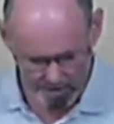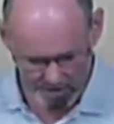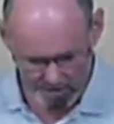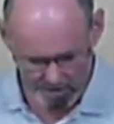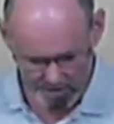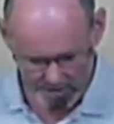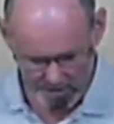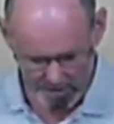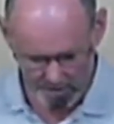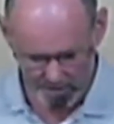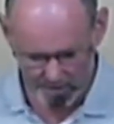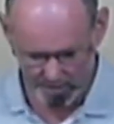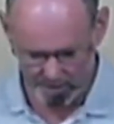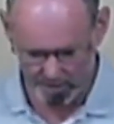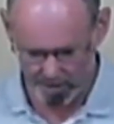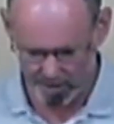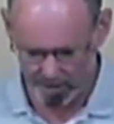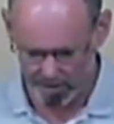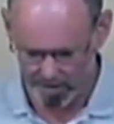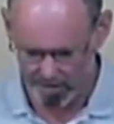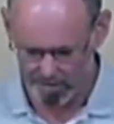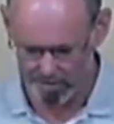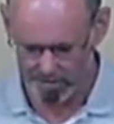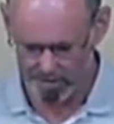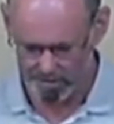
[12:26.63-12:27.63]
to it,
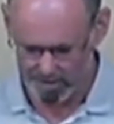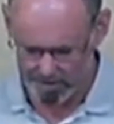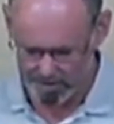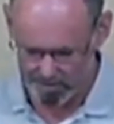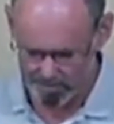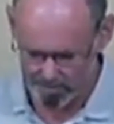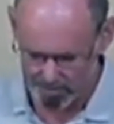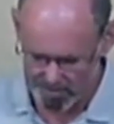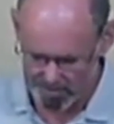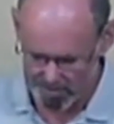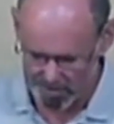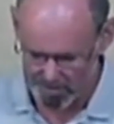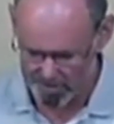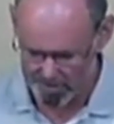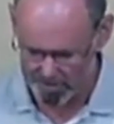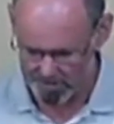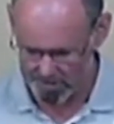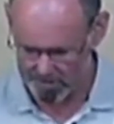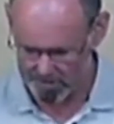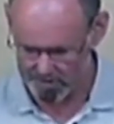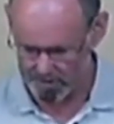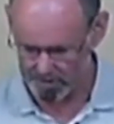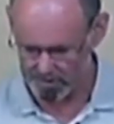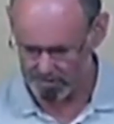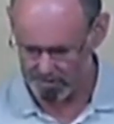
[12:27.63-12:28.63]
including to what
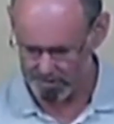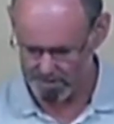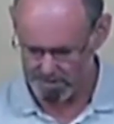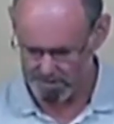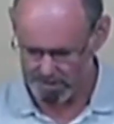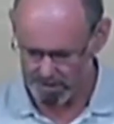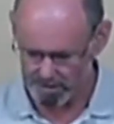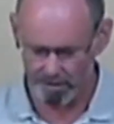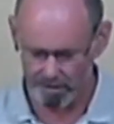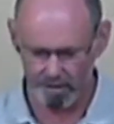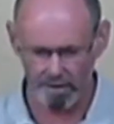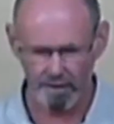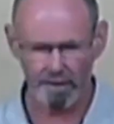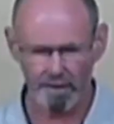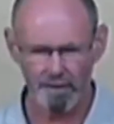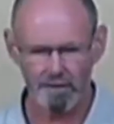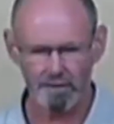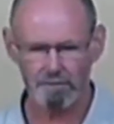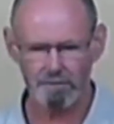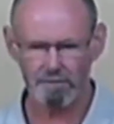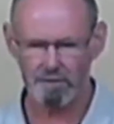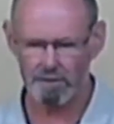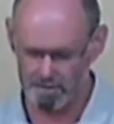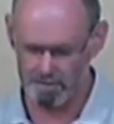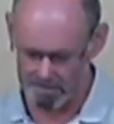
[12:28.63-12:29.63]
Jesus told us a little
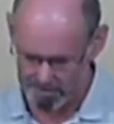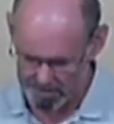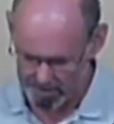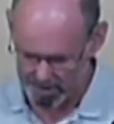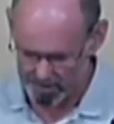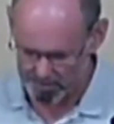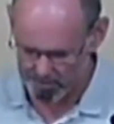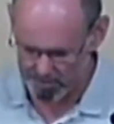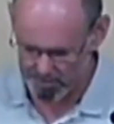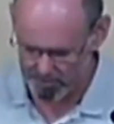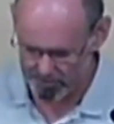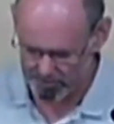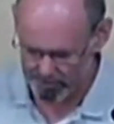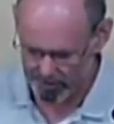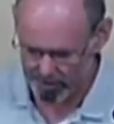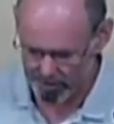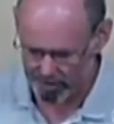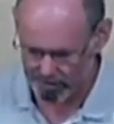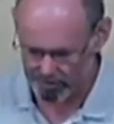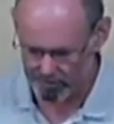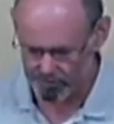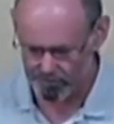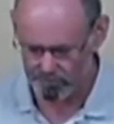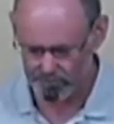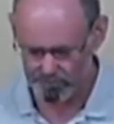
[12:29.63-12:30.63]
later in chapter
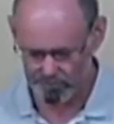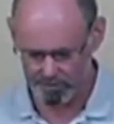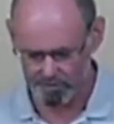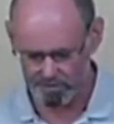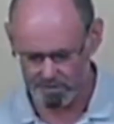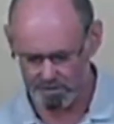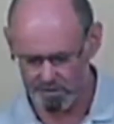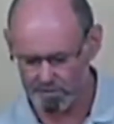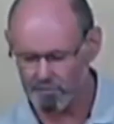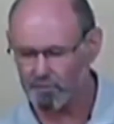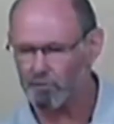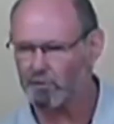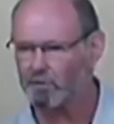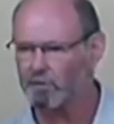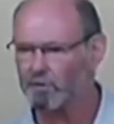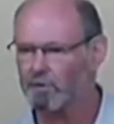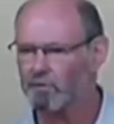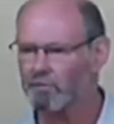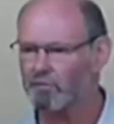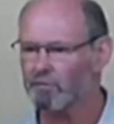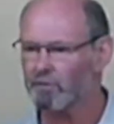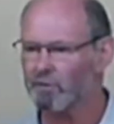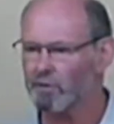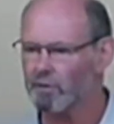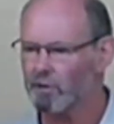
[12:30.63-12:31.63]
5, verses
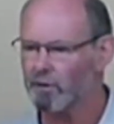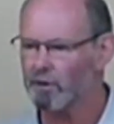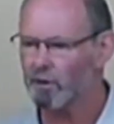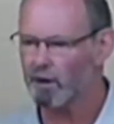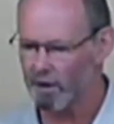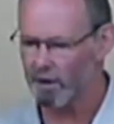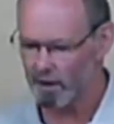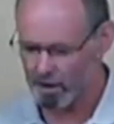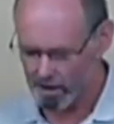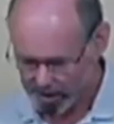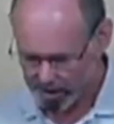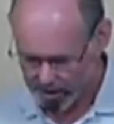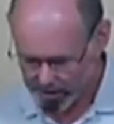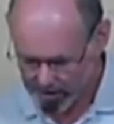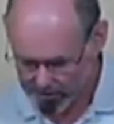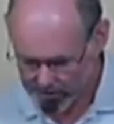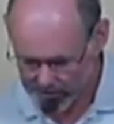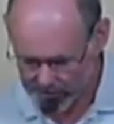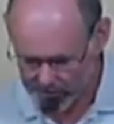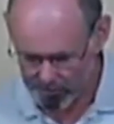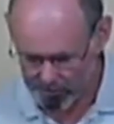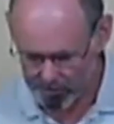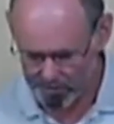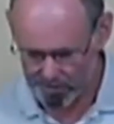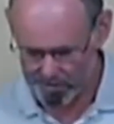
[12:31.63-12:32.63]
44 and
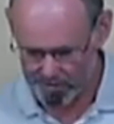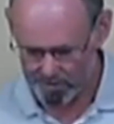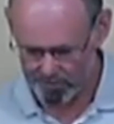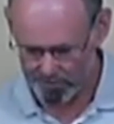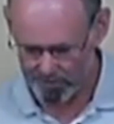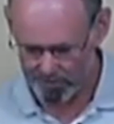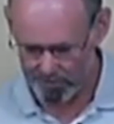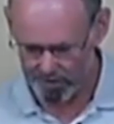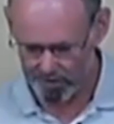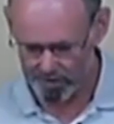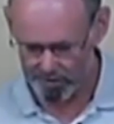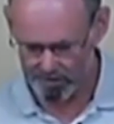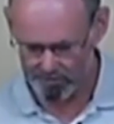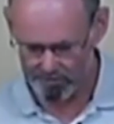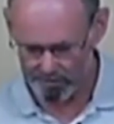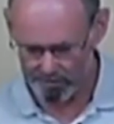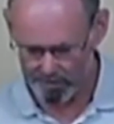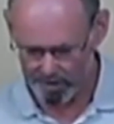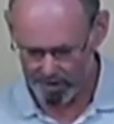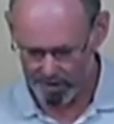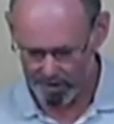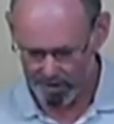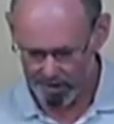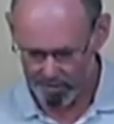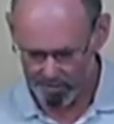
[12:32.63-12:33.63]
45,
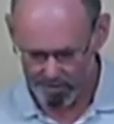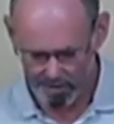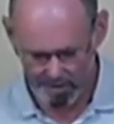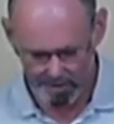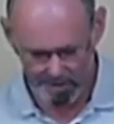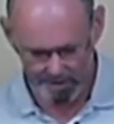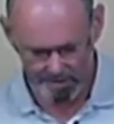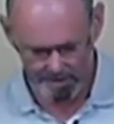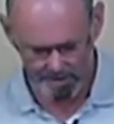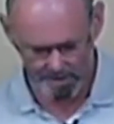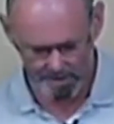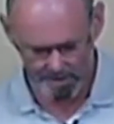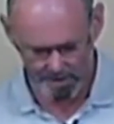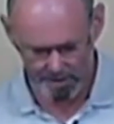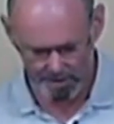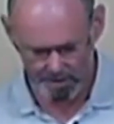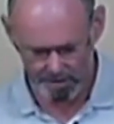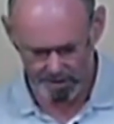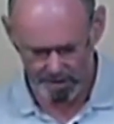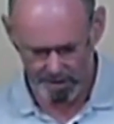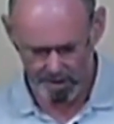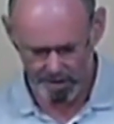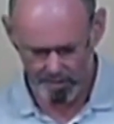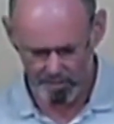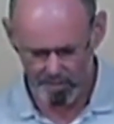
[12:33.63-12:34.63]
where he said,
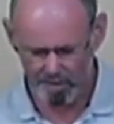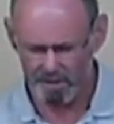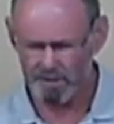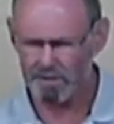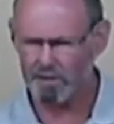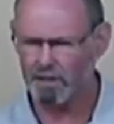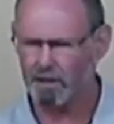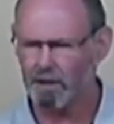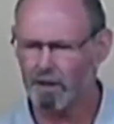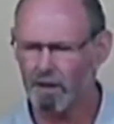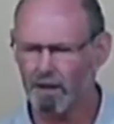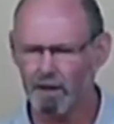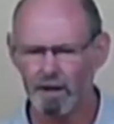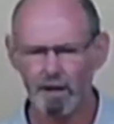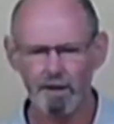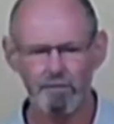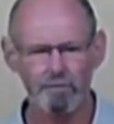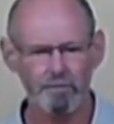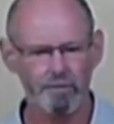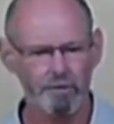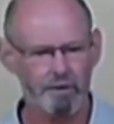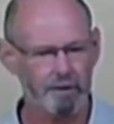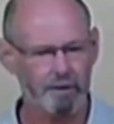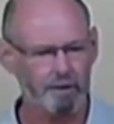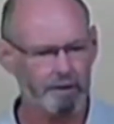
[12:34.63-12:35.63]
We're to
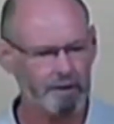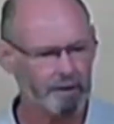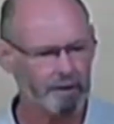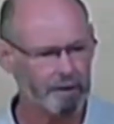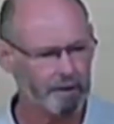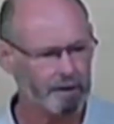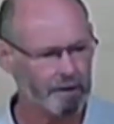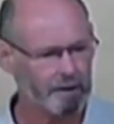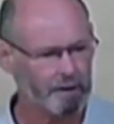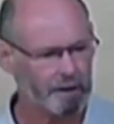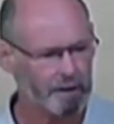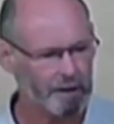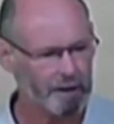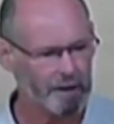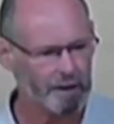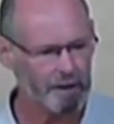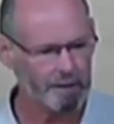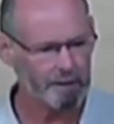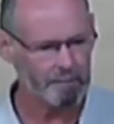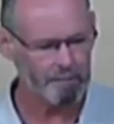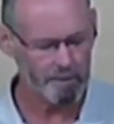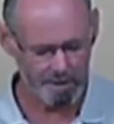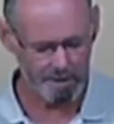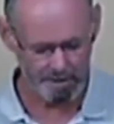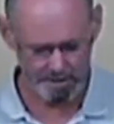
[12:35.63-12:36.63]
love our
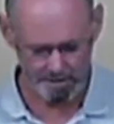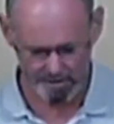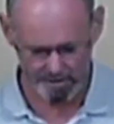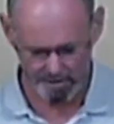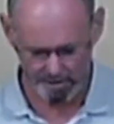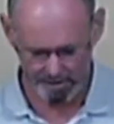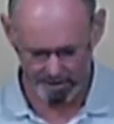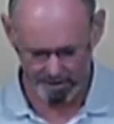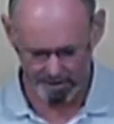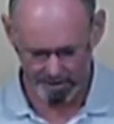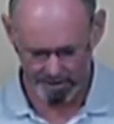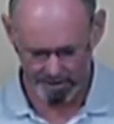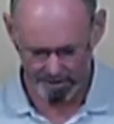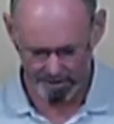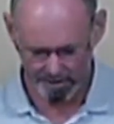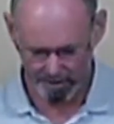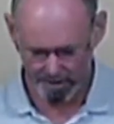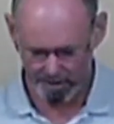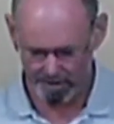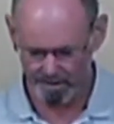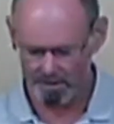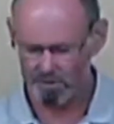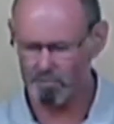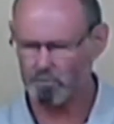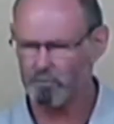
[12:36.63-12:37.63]
enemies
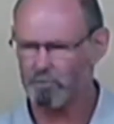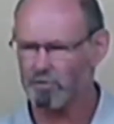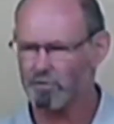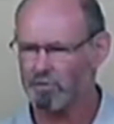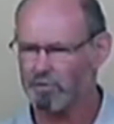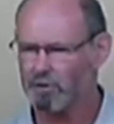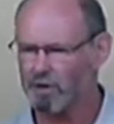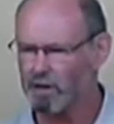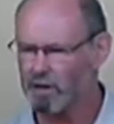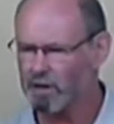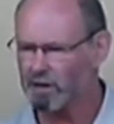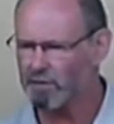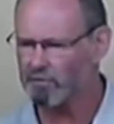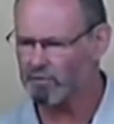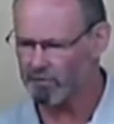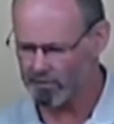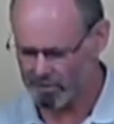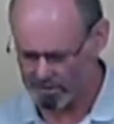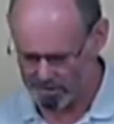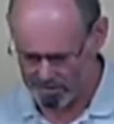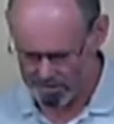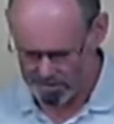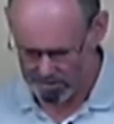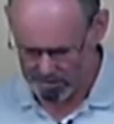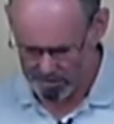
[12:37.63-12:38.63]
and to pray for
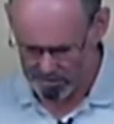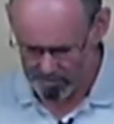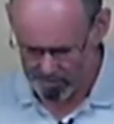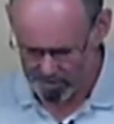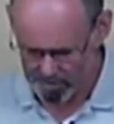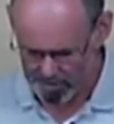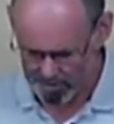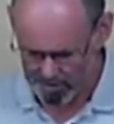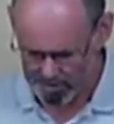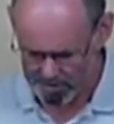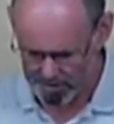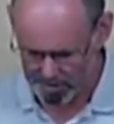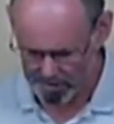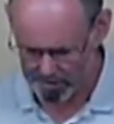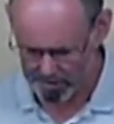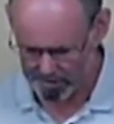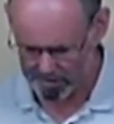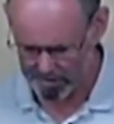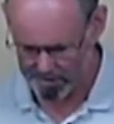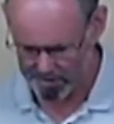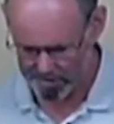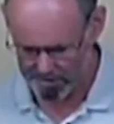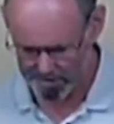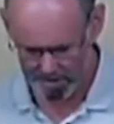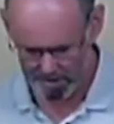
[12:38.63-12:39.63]
those who
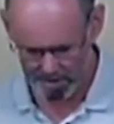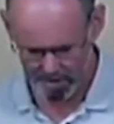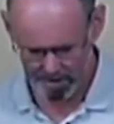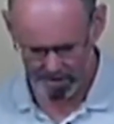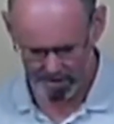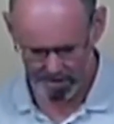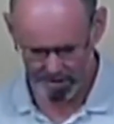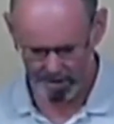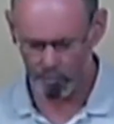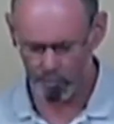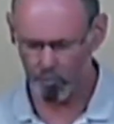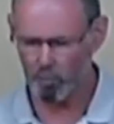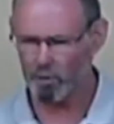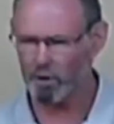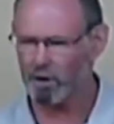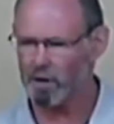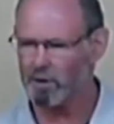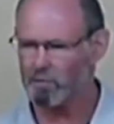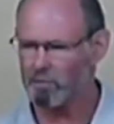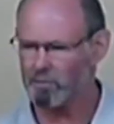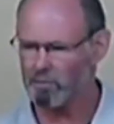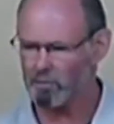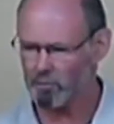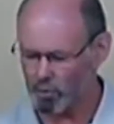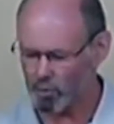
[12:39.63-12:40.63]
persecute us, that
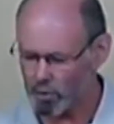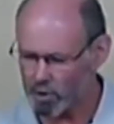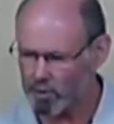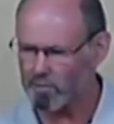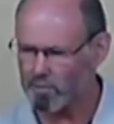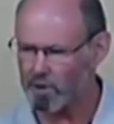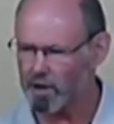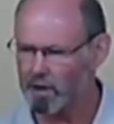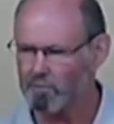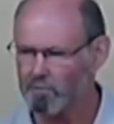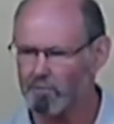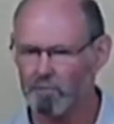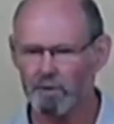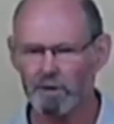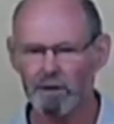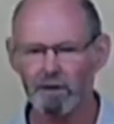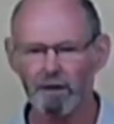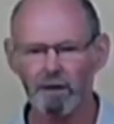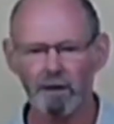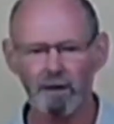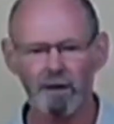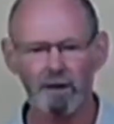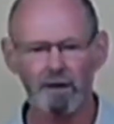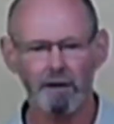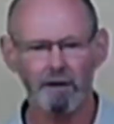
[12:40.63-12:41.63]
way we may
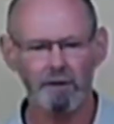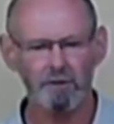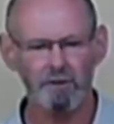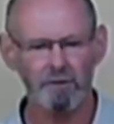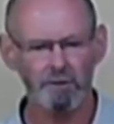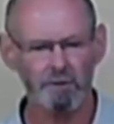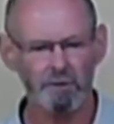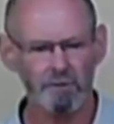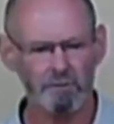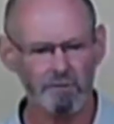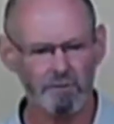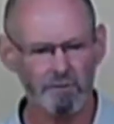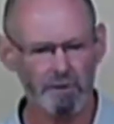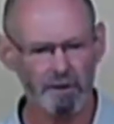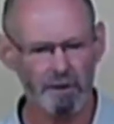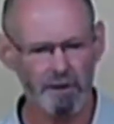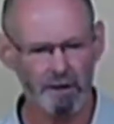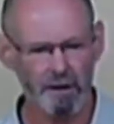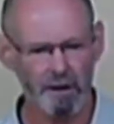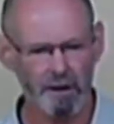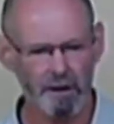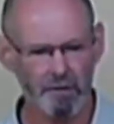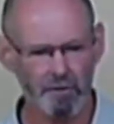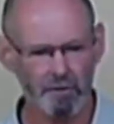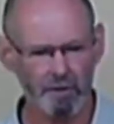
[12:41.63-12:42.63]
be children in
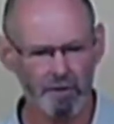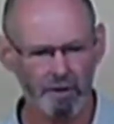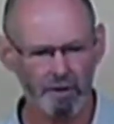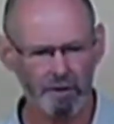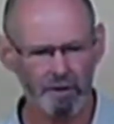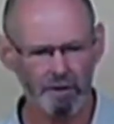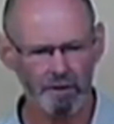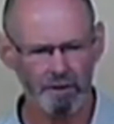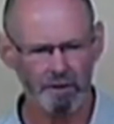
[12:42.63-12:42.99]
heaven.